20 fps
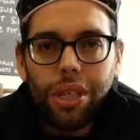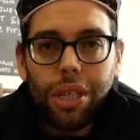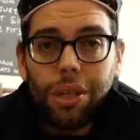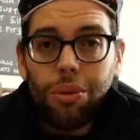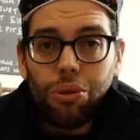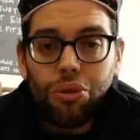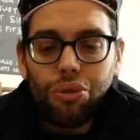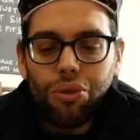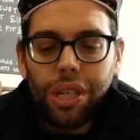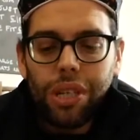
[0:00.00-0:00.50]

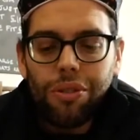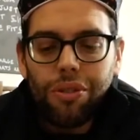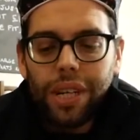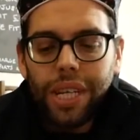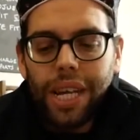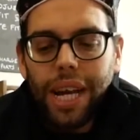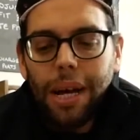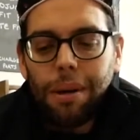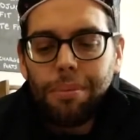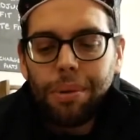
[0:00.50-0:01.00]
really,
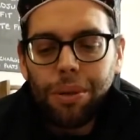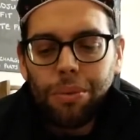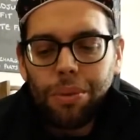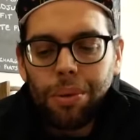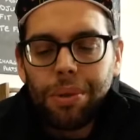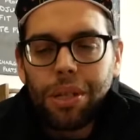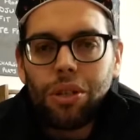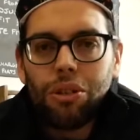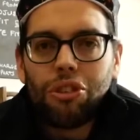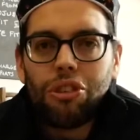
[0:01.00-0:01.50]
really happy. And when
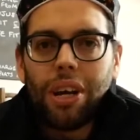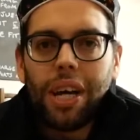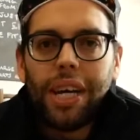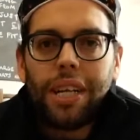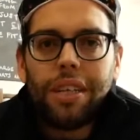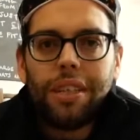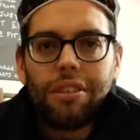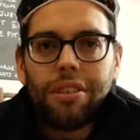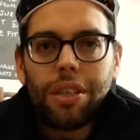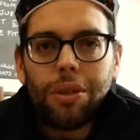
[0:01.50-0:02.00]
we got
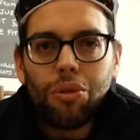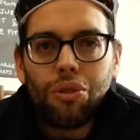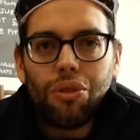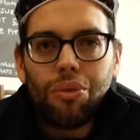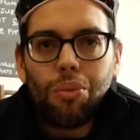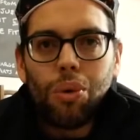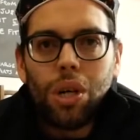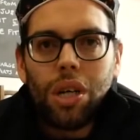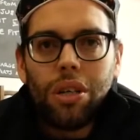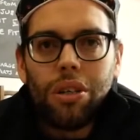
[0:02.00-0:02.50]
chatting, he said he was
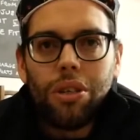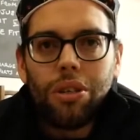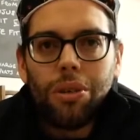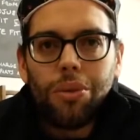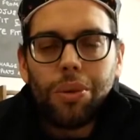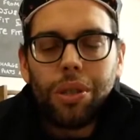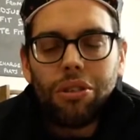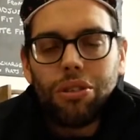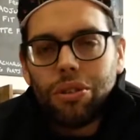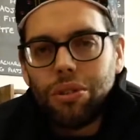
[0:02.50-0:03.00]
from Wahoo.
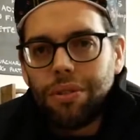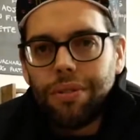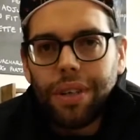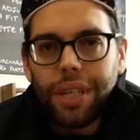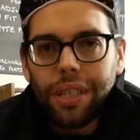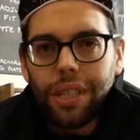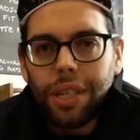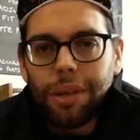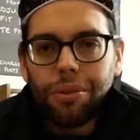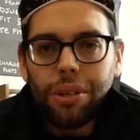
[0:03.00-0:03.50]
We sort of
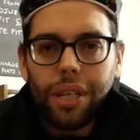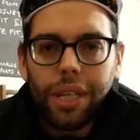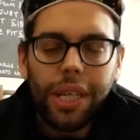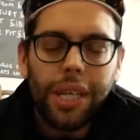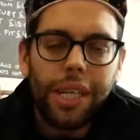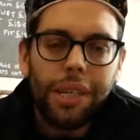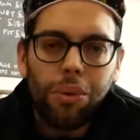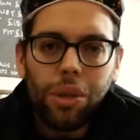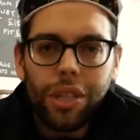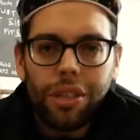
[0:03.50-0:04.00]
ended up saying,
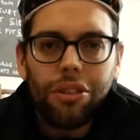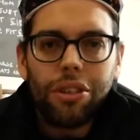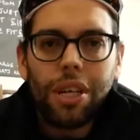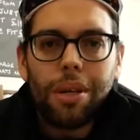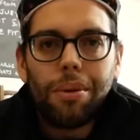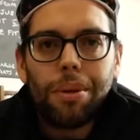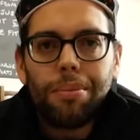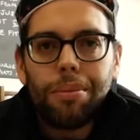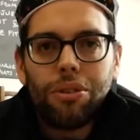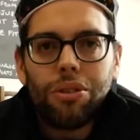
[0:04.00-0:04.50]
hey, why don't you
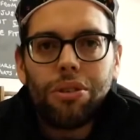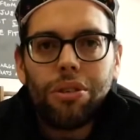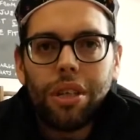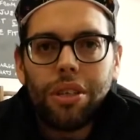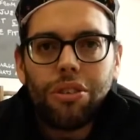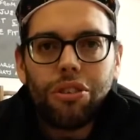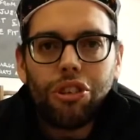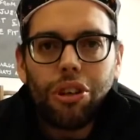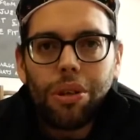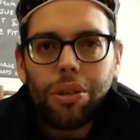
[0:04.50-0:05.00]
come up
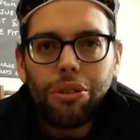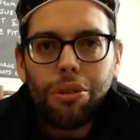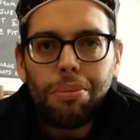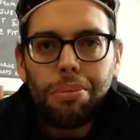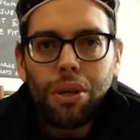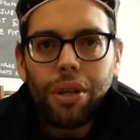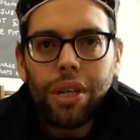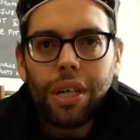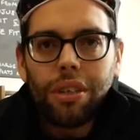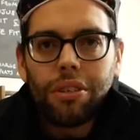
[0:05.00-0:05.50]
and show us the
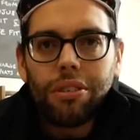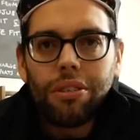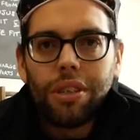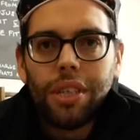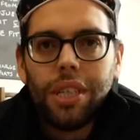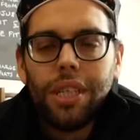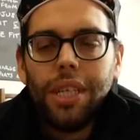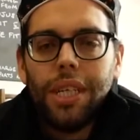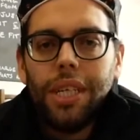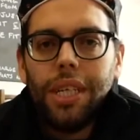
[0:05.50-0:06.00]
products?
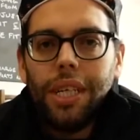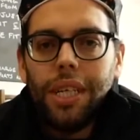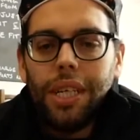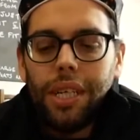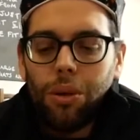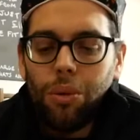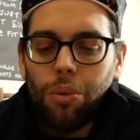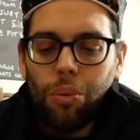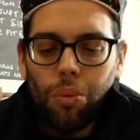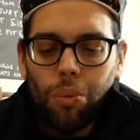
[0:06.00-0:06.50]

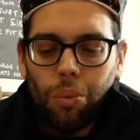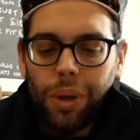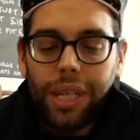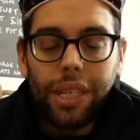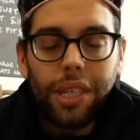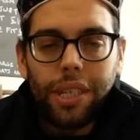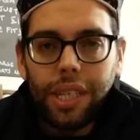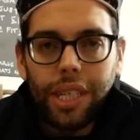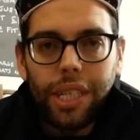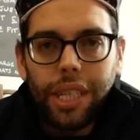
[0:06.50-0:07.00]
When
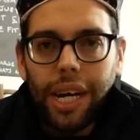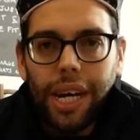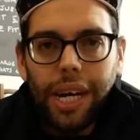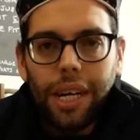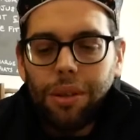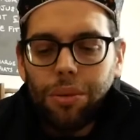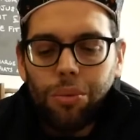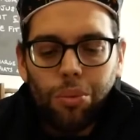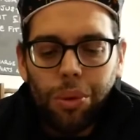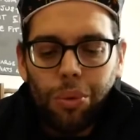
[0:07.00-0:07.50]
he did
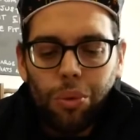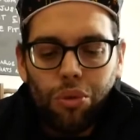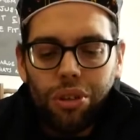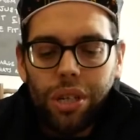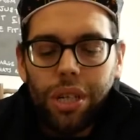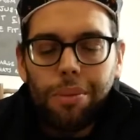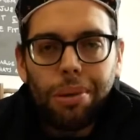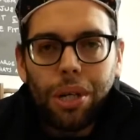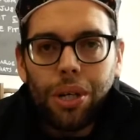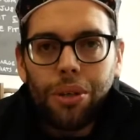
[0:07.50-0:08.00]
that, we were
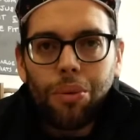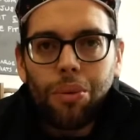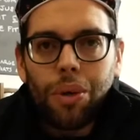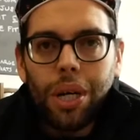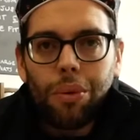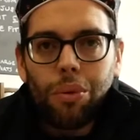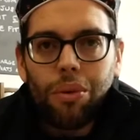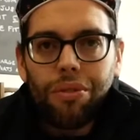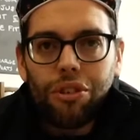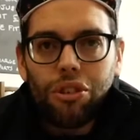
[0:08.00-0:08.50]
really blown
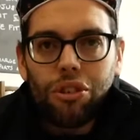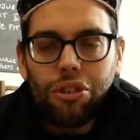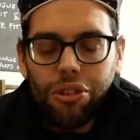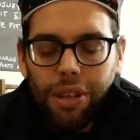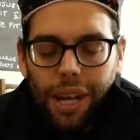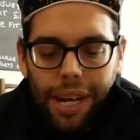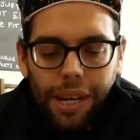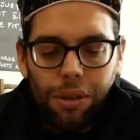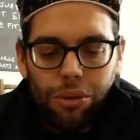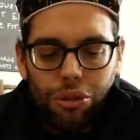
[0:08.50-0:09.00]
away with just
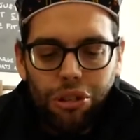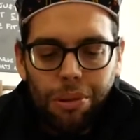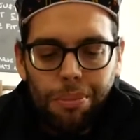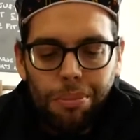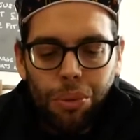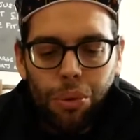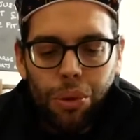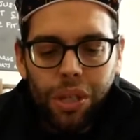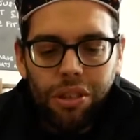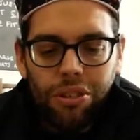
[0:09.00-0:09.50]
how
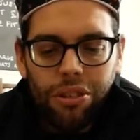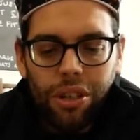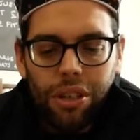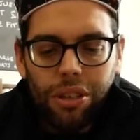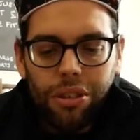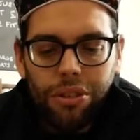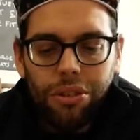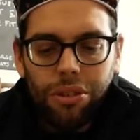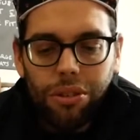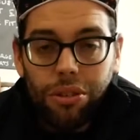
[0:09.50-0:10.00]
simple these
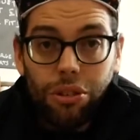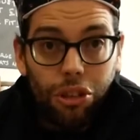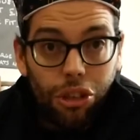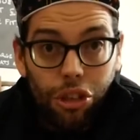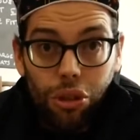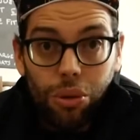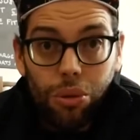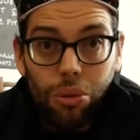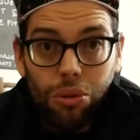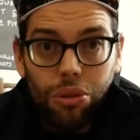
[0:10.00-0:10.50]
are to
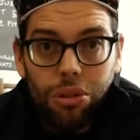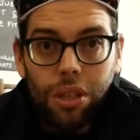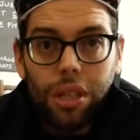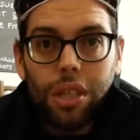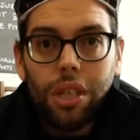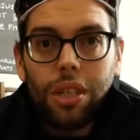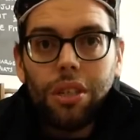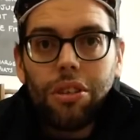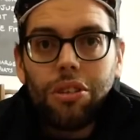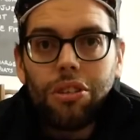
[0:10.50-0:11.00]
use.
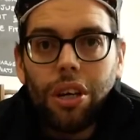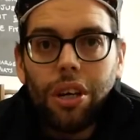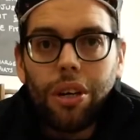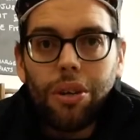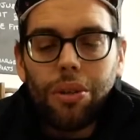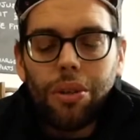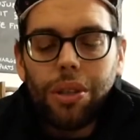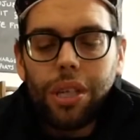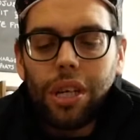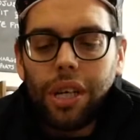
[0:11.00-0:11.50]

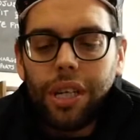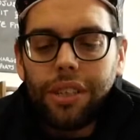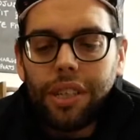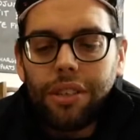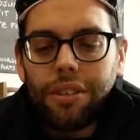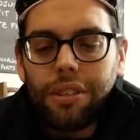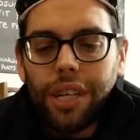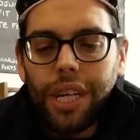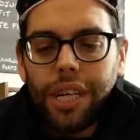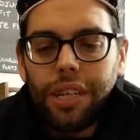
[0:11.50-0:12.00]
So the idea
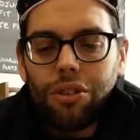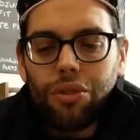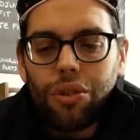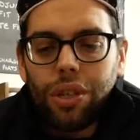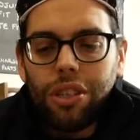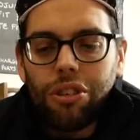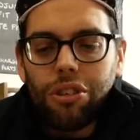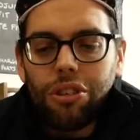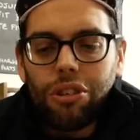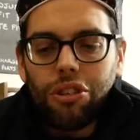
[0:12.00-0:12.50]
today is
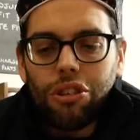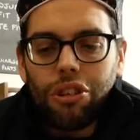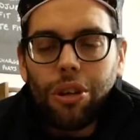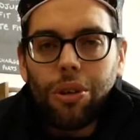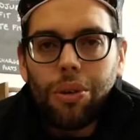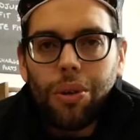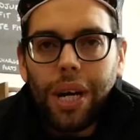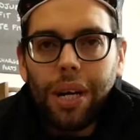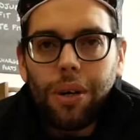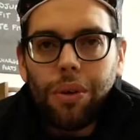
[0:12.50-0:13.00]
really just to show
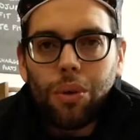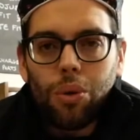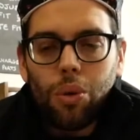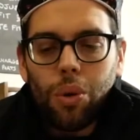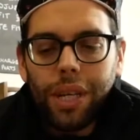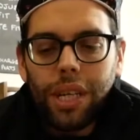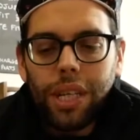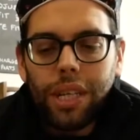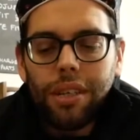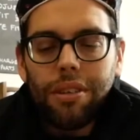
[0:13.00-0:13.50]
you how
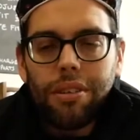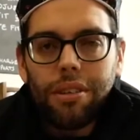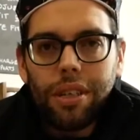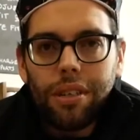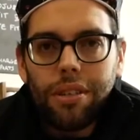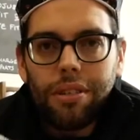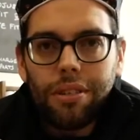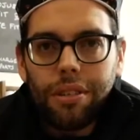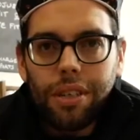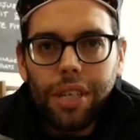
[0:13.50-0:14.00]
quick and easy it
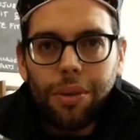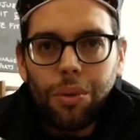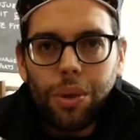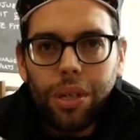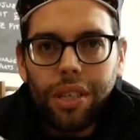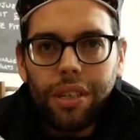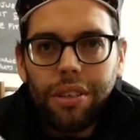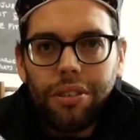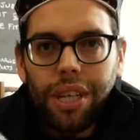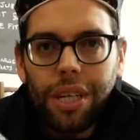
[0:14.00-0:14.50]
is to get one
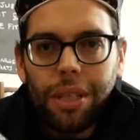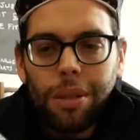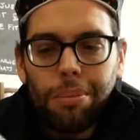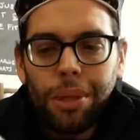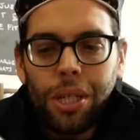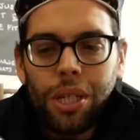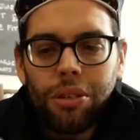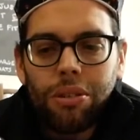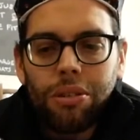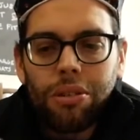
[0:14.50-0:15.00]
of these out of the
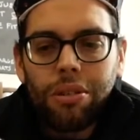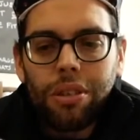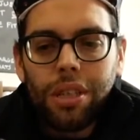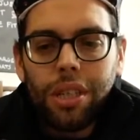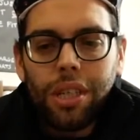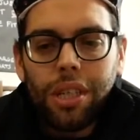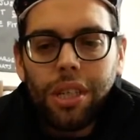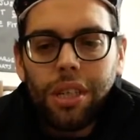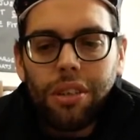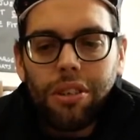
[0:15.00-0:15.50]
box,
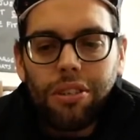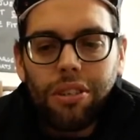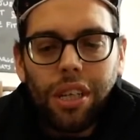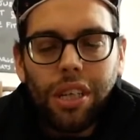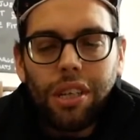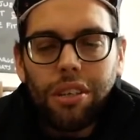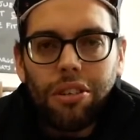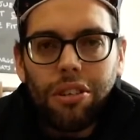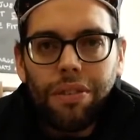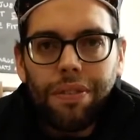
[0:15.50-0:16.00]

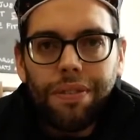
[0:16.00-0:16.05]
sync it to your